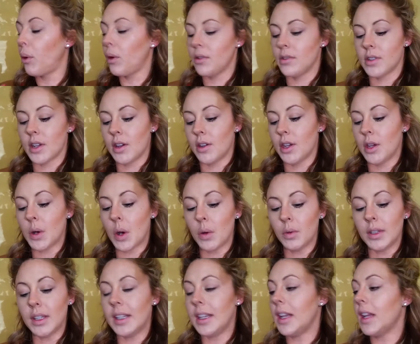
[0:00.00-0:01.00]
So you
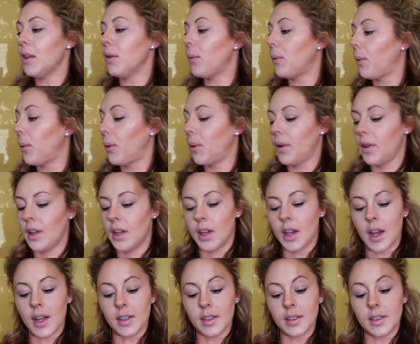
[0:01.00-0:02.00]
only need
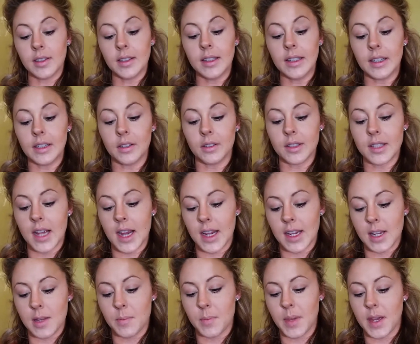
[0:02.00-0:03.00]
a little
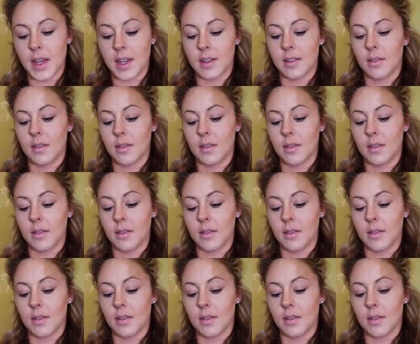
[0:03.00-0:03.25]
tiny bit.